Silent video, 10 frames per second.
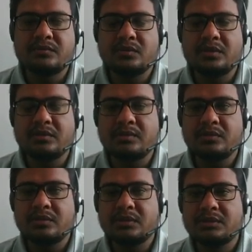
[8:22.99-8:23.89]
if you are unable
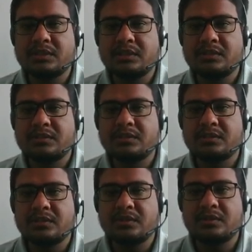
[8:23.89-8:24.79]
to understand
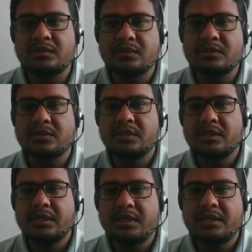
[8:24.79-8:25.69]
or
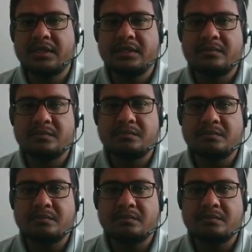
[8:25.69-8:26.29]
any